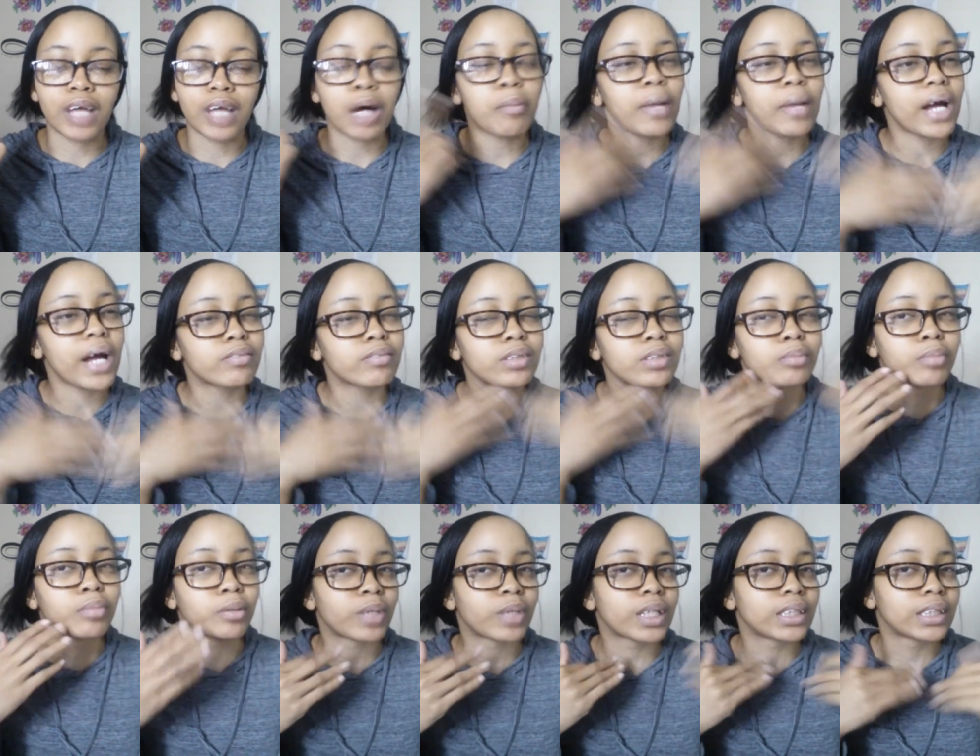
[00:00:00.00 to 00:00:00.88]
I might have to
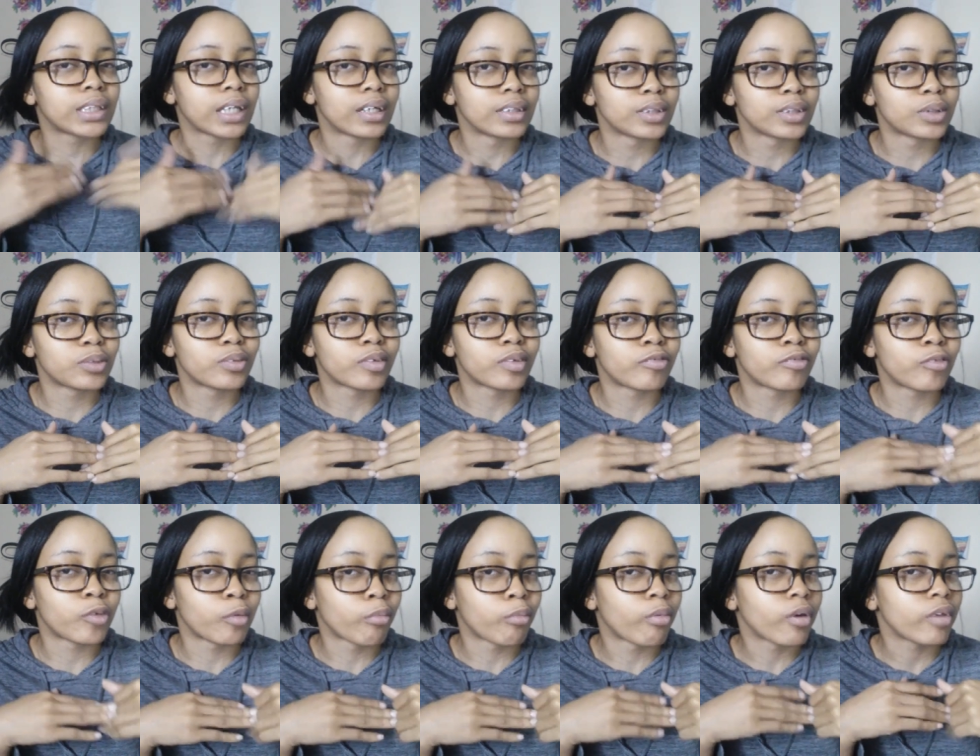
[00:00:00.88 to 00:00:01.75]
bump that down to a
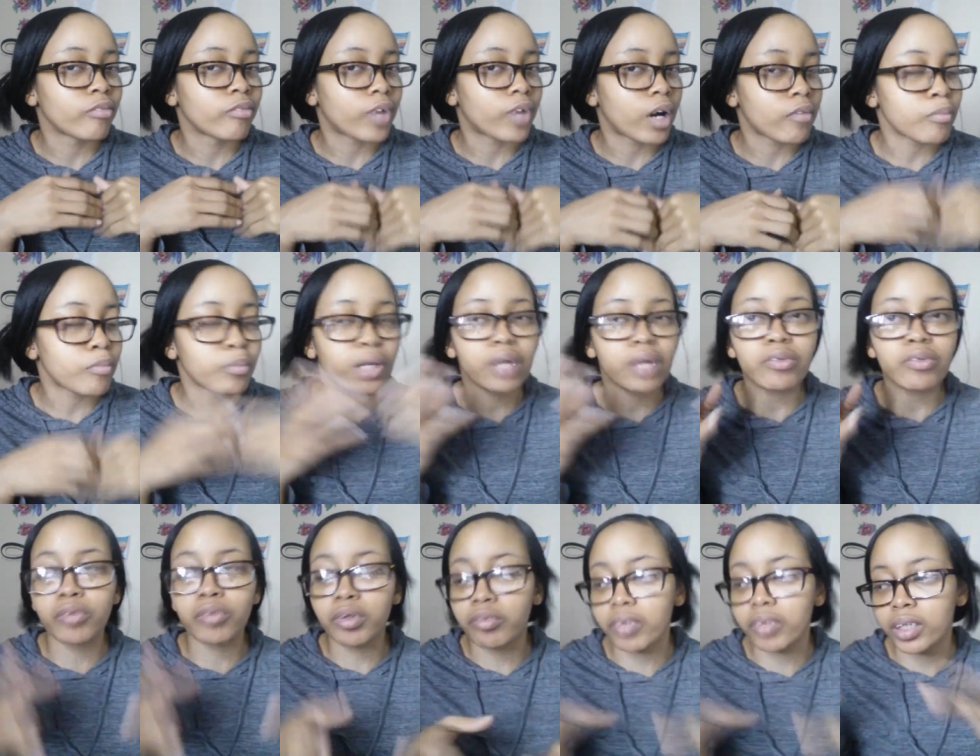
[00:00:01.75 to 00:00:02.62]
4.5. I'm gonna have
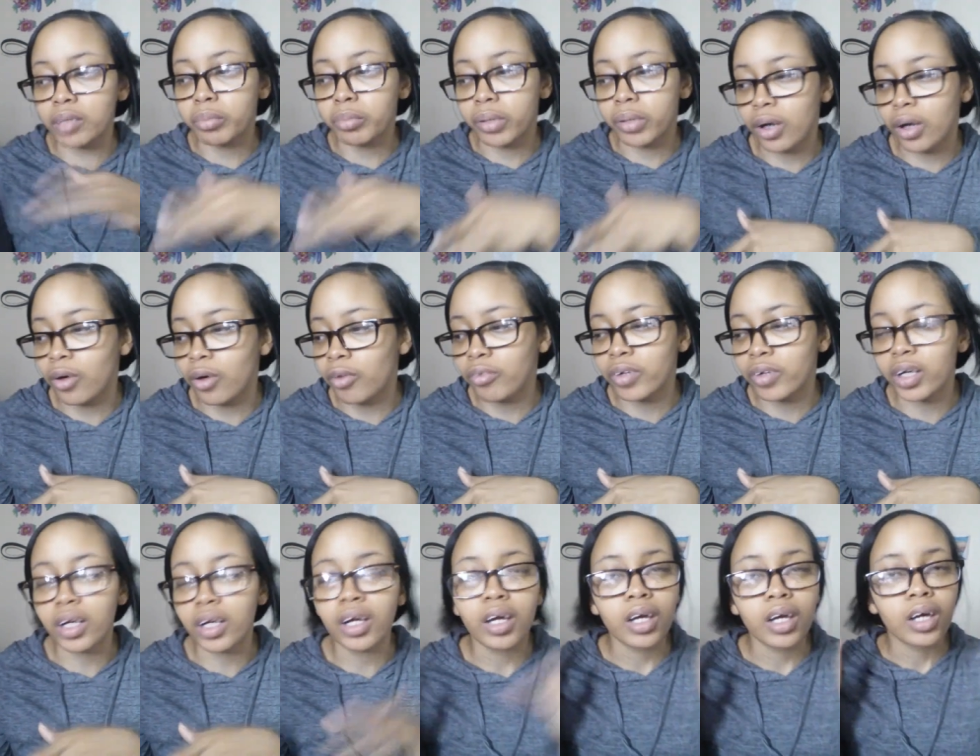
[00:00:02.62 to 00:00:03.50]
to reread the book
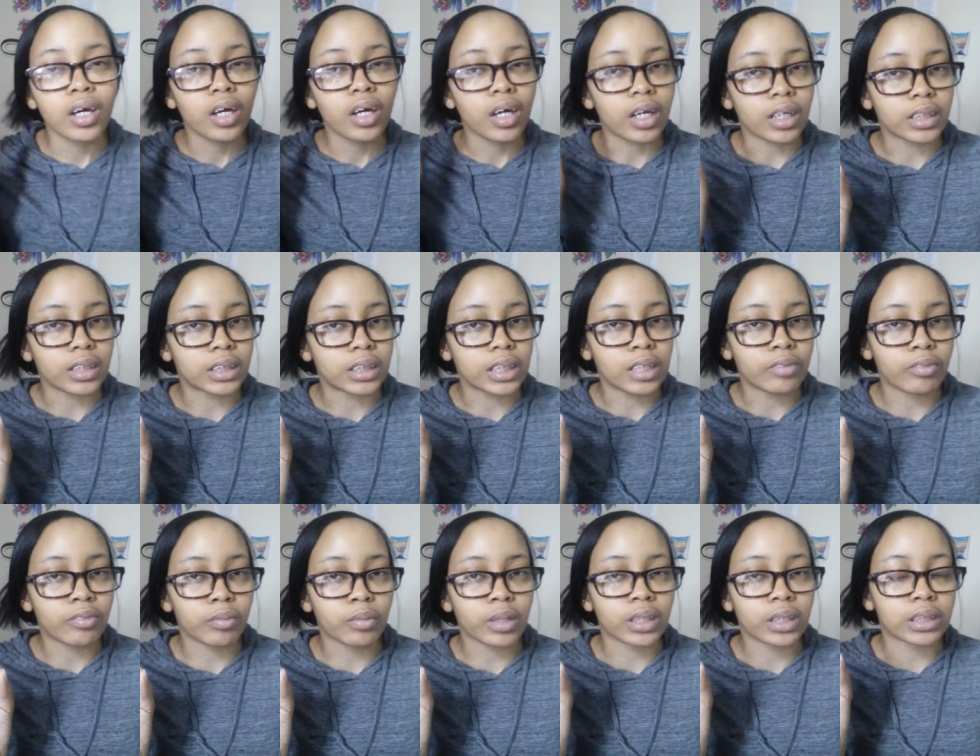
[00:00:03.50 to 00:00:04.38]
over and see
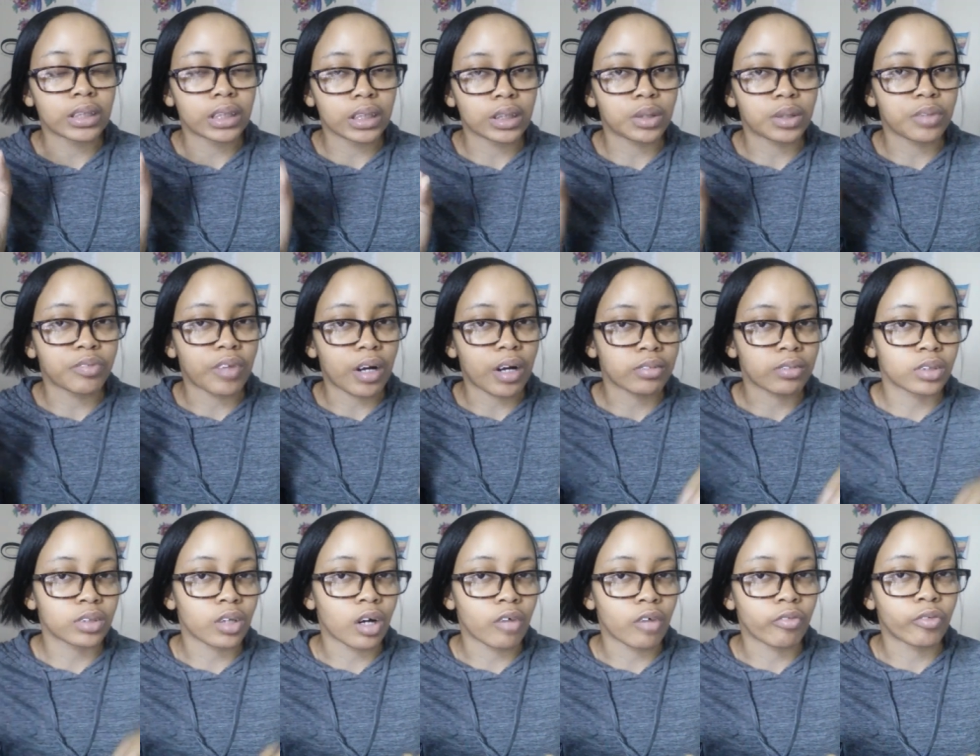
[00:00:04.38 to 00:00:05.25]
if I'm gonna stick to a five
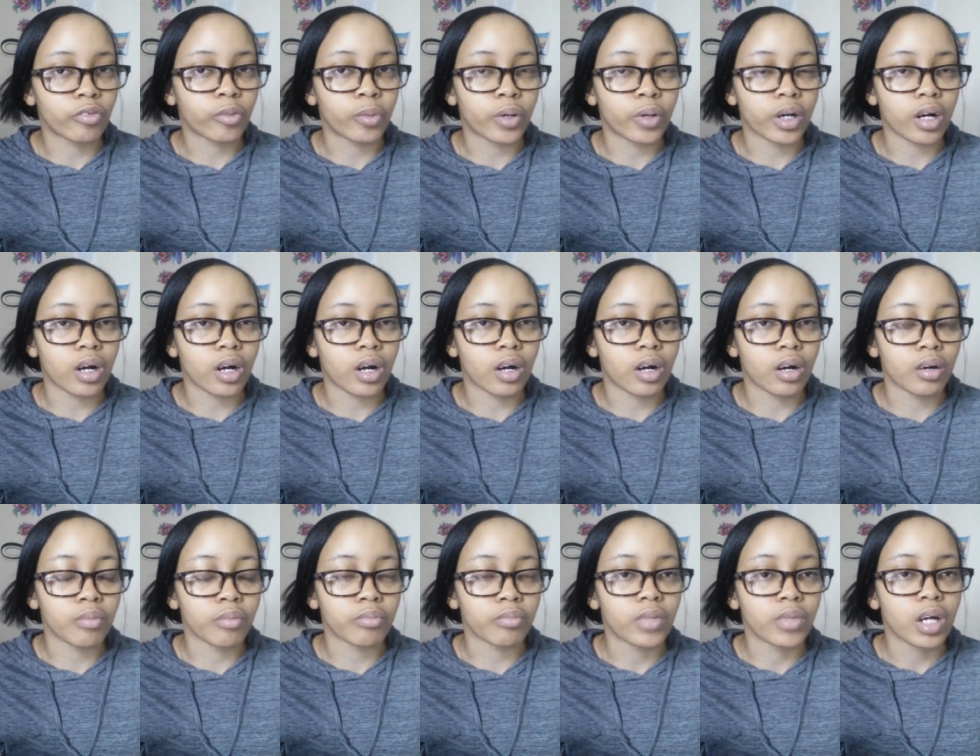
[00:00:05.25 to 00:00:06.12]
star for
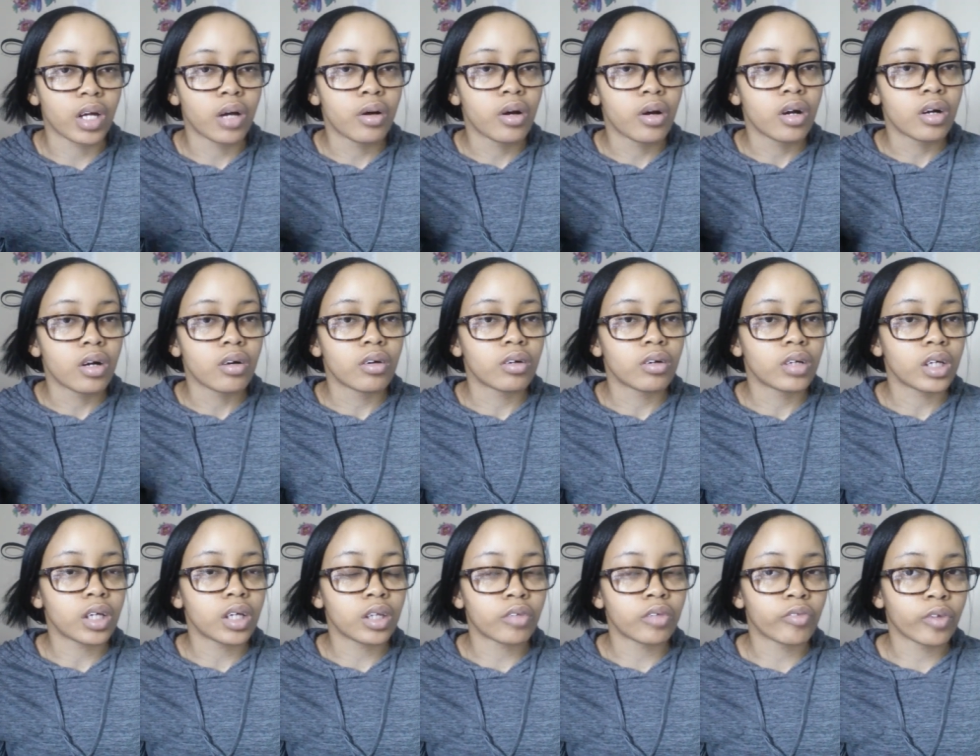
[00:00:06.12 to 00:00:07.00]
um,
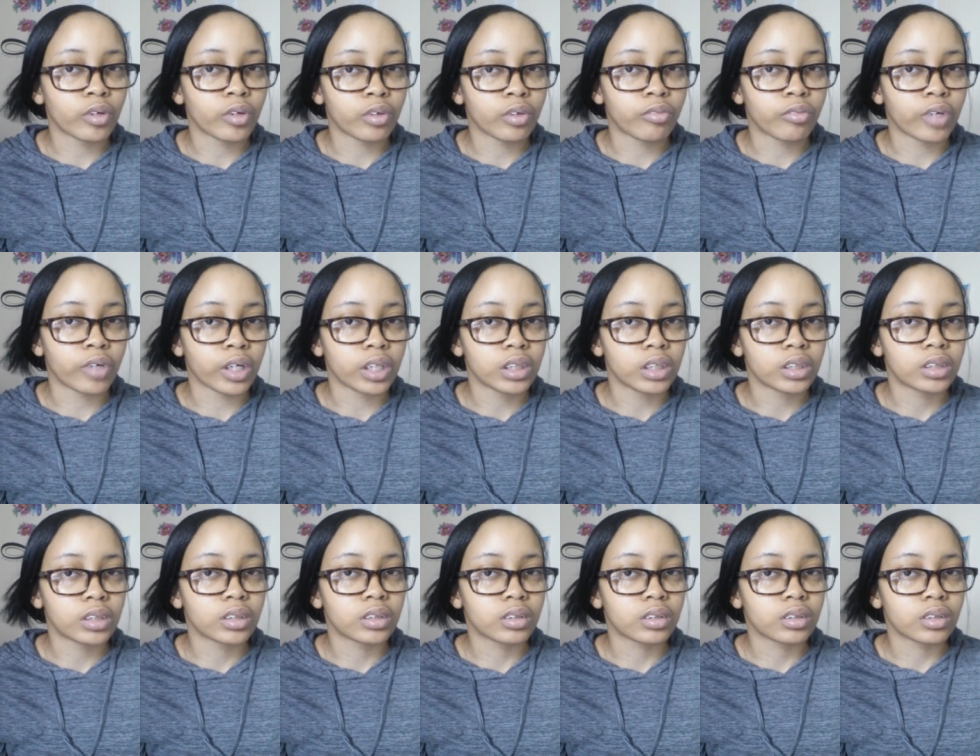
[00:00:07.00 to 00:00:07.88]
in the field of
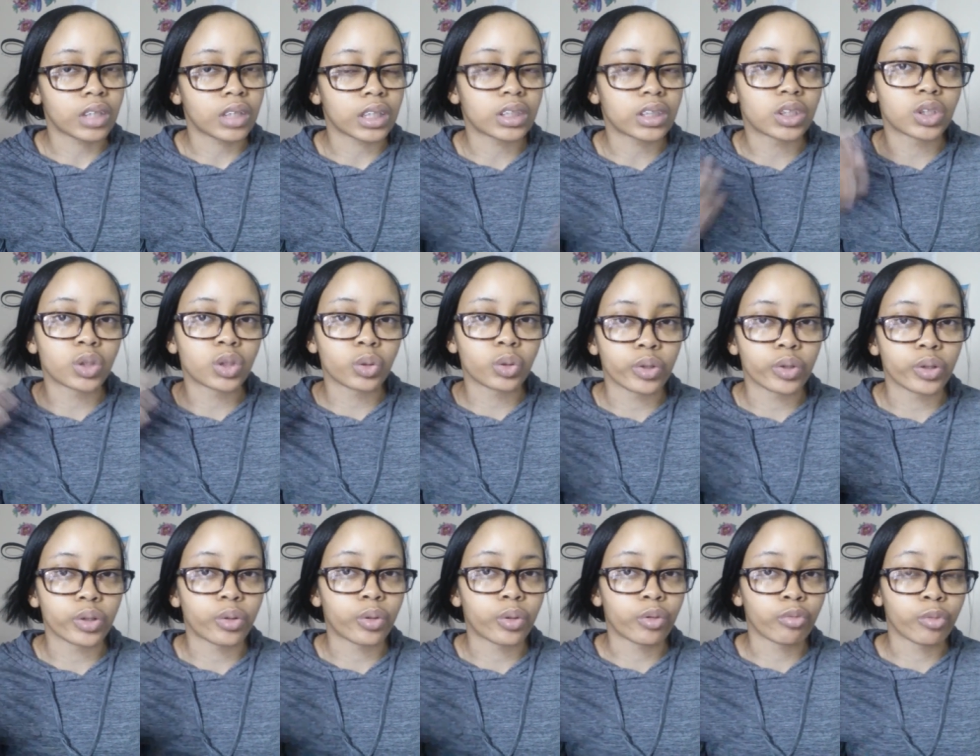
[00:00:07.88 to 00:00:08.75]
grace. That's the
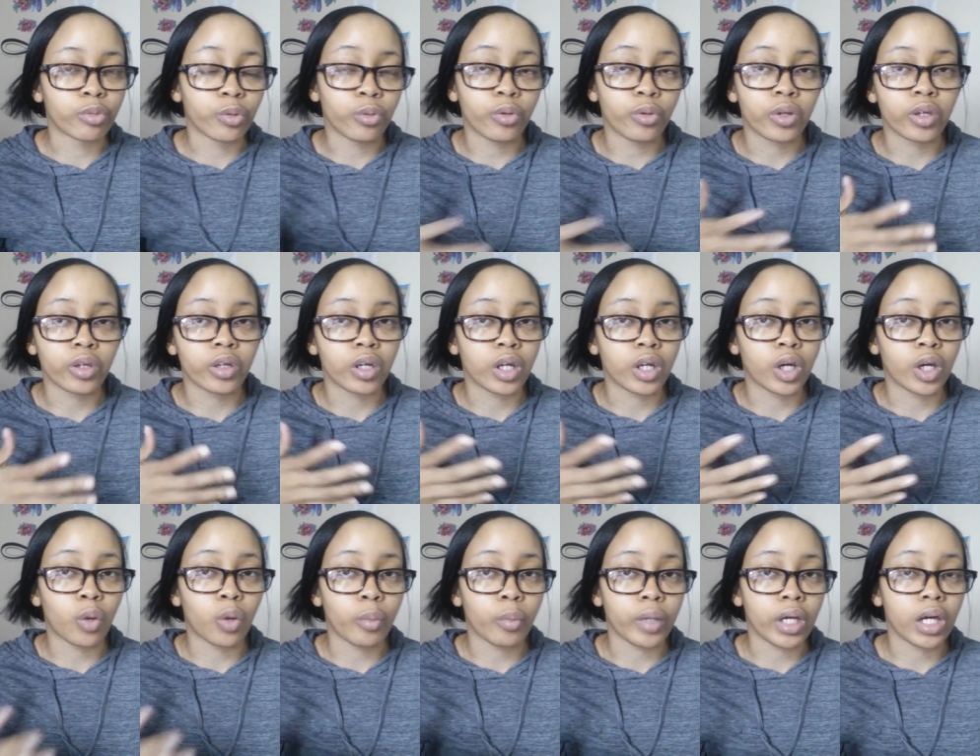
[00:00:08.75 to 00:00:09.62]
story on Ruth,
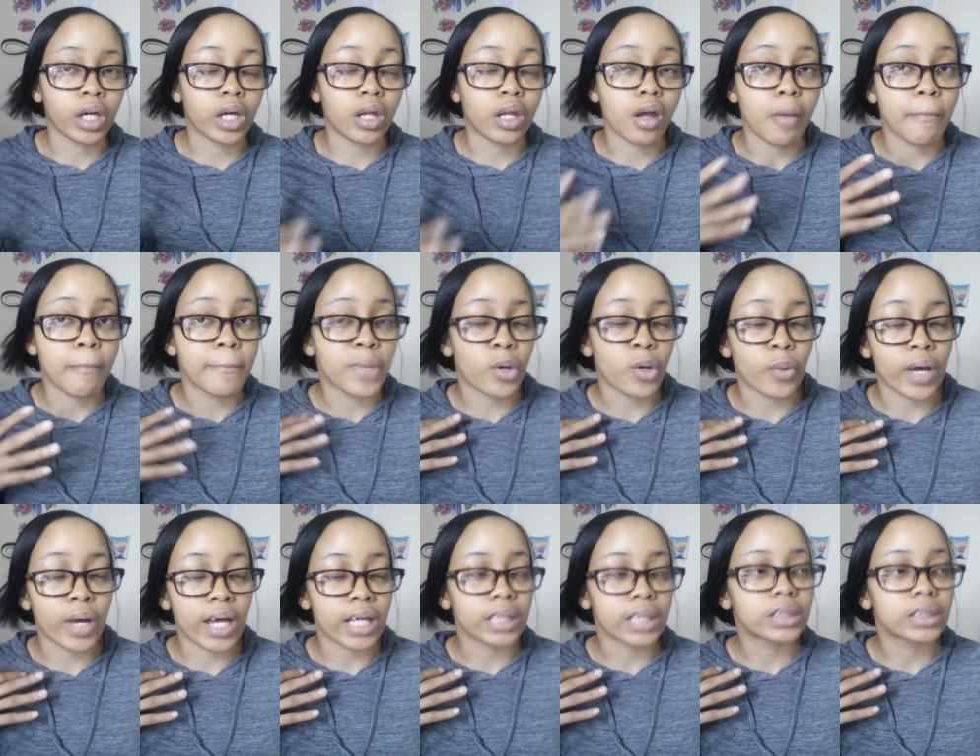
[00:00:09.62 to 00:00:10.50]
Naomi, and
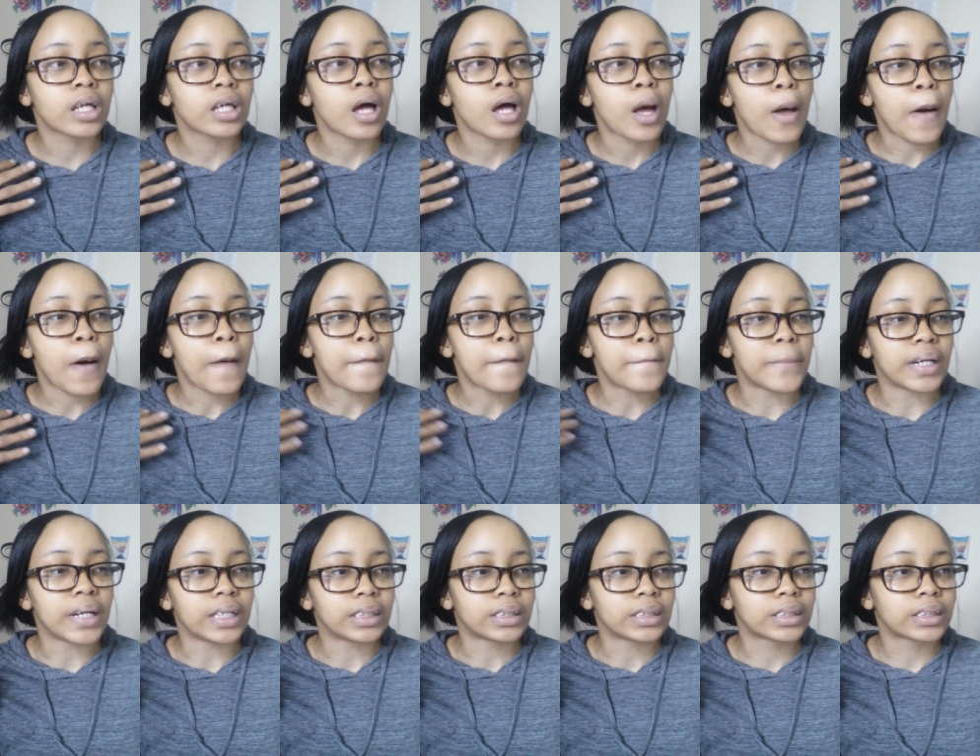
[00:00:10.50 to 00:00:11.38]
Boaz.
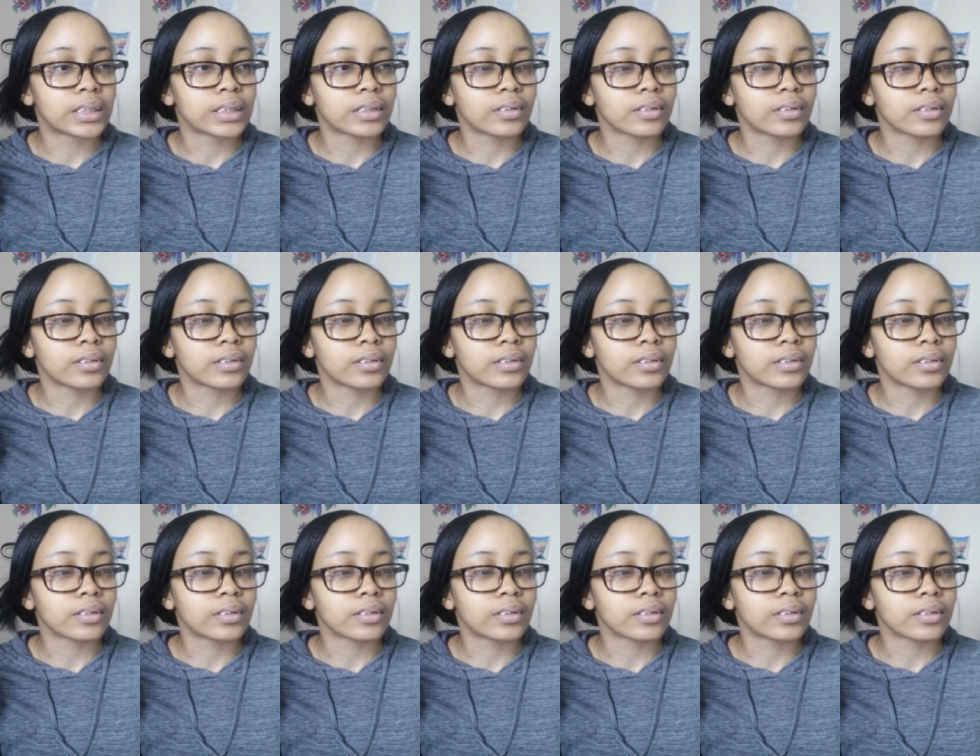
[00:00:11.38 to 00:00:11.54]
But